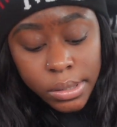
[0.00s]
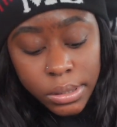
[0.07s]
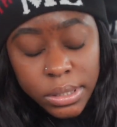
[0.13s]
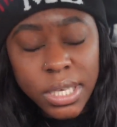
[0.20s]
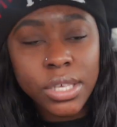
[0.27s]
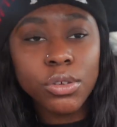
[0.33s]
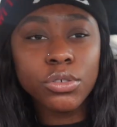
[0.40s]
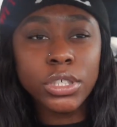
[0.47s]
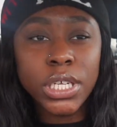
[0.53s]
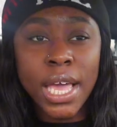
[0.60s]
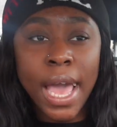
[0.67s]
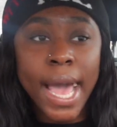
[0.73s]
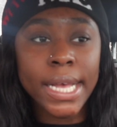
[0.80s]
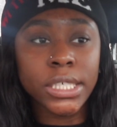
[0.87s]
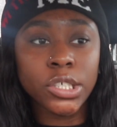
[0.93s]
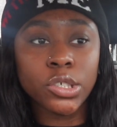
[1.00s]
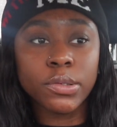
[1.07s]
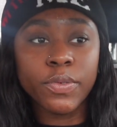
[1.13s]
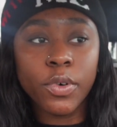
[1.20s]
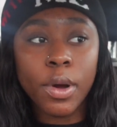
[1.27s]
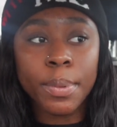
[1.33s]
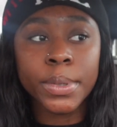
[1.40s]
It usually asks you
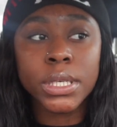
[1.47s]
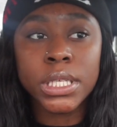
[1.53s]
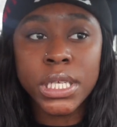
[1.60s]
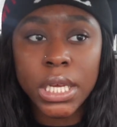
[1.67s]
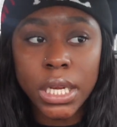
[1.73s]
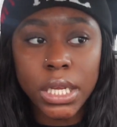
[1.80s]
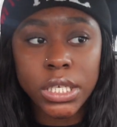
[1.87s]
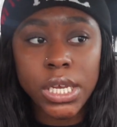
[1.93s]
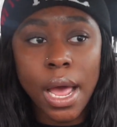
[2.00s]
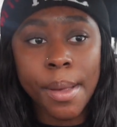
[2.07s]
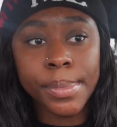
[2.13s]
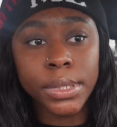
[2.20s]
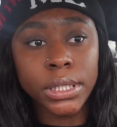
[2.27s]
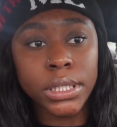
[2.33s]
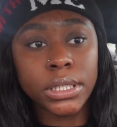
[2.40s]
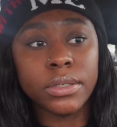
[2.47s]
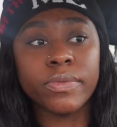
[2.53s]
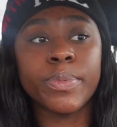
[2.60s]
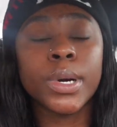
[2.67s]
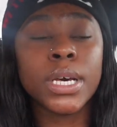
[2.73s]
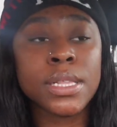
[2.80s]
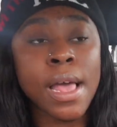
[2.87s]
for a percentage, I believe,
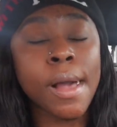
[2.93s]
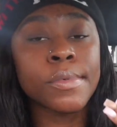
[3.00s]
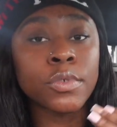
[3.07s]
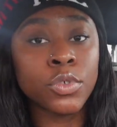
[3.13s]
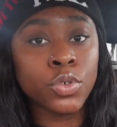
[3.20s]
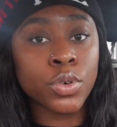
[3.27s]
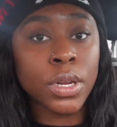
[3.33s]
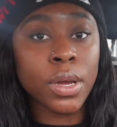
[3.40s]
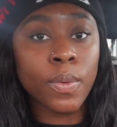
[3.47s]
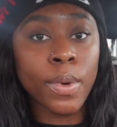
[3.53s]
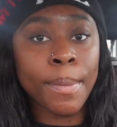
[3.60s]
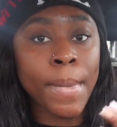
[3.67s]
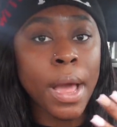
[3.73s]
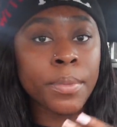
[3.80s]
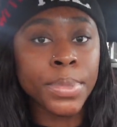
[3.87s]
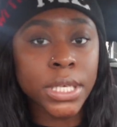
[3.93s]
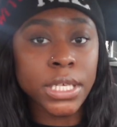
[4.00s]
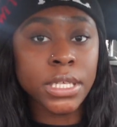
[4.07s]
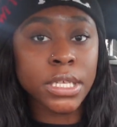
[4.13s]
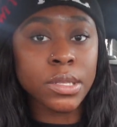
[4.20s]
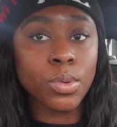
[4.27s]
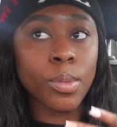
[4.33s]
because I was doing it with my
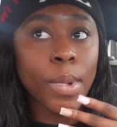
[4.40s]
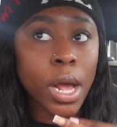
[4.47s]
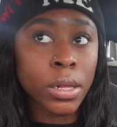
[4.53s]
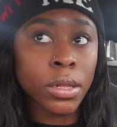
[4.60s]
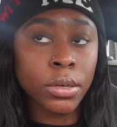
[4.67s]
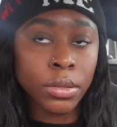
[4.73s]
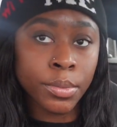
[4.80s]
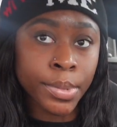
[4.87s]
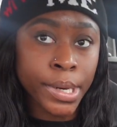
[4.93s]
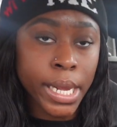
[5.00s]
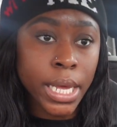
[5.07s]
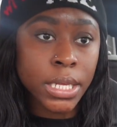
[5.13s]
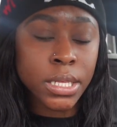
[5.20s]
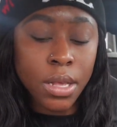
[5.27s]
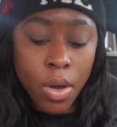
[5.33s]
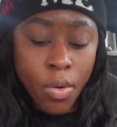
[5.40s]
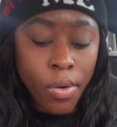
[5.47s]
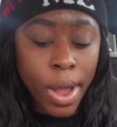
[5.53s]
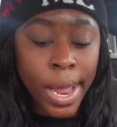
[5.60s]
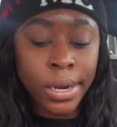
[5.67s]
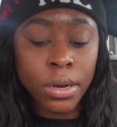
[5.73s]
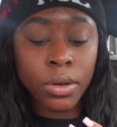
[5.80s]
business, with my clothing brand, so
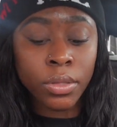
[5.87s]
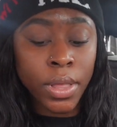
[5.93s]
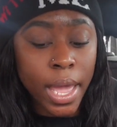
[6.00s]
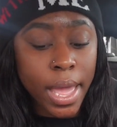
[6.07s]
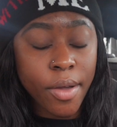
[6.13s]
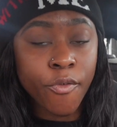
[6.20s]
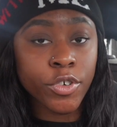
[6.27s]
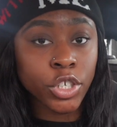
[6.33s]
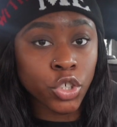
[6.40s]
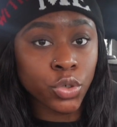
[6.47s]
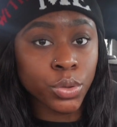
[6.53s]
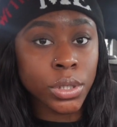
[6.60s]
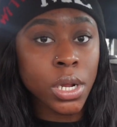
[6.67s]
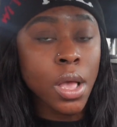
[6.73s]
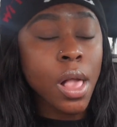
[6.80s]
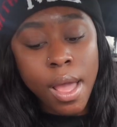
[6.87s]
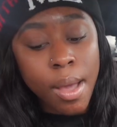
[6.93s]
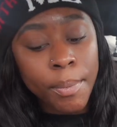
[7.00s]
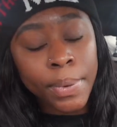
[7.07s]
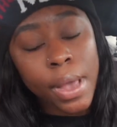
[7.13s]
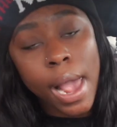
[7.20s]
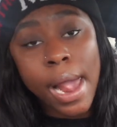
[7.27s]
I know that for sure.
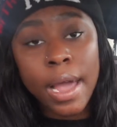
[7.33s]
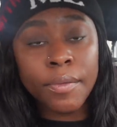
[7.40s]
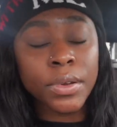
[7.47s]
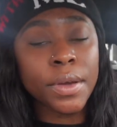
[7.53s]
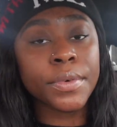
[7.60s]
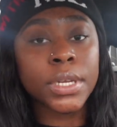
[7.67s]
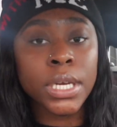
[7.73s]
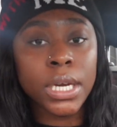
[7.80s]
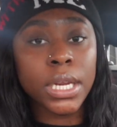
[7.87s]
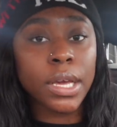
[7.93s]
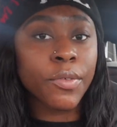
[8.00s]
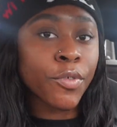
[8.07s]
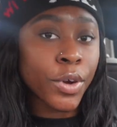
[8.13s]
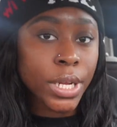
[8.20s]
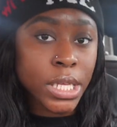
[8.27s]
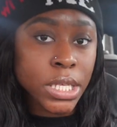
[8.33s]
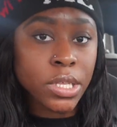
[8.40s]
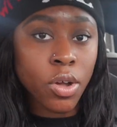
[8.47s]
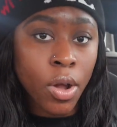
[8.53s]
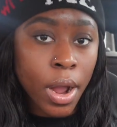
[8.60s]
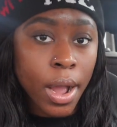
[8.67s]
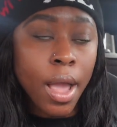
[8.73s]
But I have never done it for
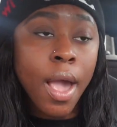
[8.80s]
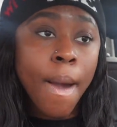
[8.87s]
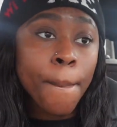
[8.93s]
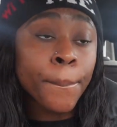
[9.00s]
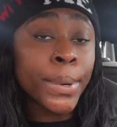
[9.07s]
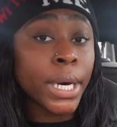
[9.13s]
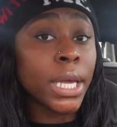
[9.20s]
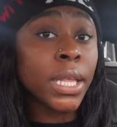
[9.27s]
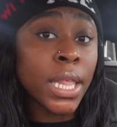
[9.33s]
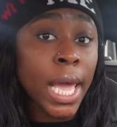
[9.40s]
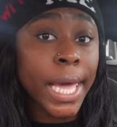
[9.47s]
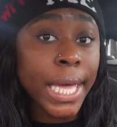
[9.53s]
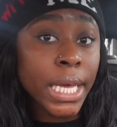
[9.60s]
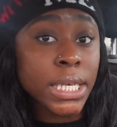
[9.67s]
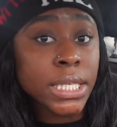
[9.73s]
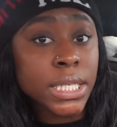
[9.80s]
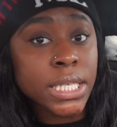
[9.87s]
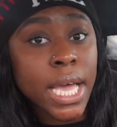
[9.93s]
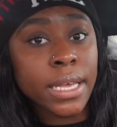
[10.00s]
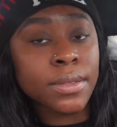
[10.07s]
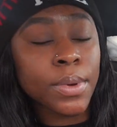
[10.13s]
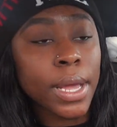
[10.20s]
Instacart. But that is a
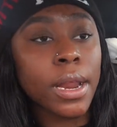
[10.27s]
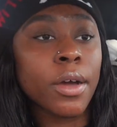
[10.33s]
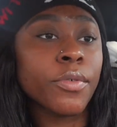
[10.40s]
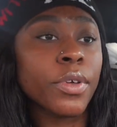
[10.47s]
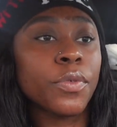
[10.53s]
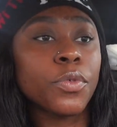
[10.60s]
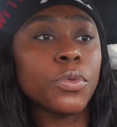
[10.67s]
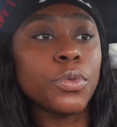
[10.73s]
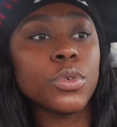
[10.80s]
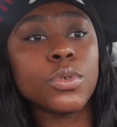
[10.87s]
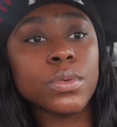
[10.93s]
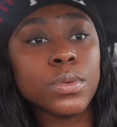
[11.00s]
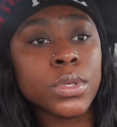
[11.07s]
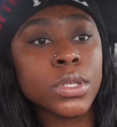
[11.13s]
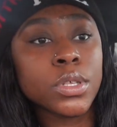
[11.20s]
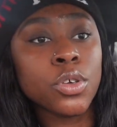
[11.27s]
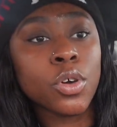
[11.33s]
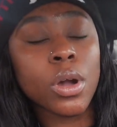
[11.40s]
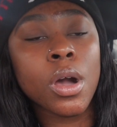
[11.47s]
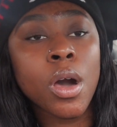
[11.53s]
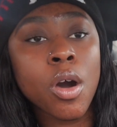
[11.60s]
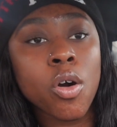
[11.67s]
tax write-off if you use
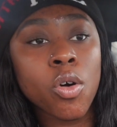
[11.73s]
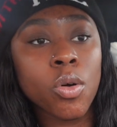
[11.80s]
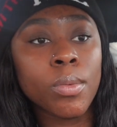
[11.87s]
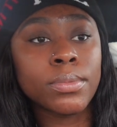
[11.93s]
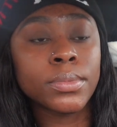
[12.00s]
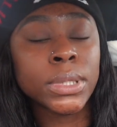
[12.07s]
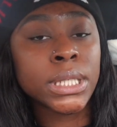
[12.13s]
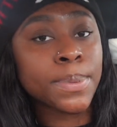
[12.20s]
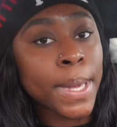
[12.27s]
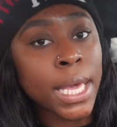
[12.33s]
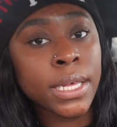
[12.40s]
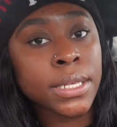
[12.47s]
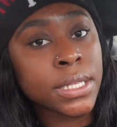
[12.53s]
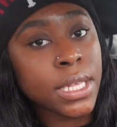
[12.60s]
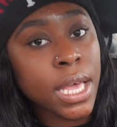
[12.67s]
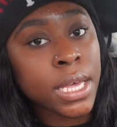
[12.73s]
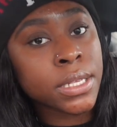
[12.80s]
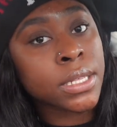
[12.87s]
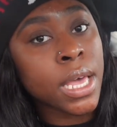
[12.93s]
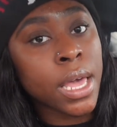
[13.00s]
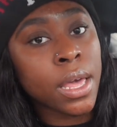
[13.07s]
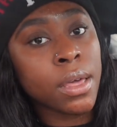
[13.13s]
your home space
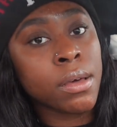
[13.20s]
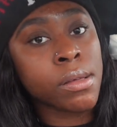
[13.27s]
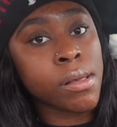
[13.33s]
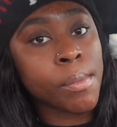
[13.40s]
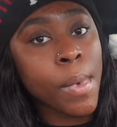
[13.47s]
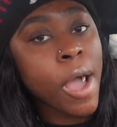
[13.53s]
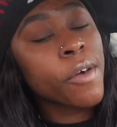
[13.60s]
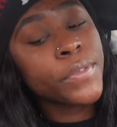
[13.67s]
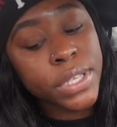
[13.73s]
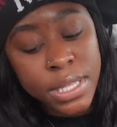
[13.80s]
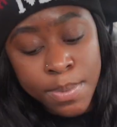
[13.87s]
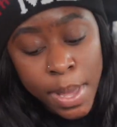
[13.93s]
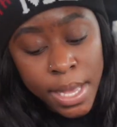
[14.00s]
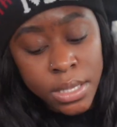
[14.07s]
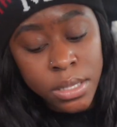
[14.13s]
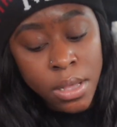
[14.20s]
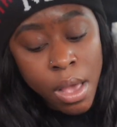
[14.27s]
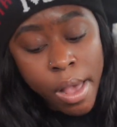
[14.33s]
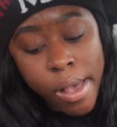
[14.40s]
as a office space.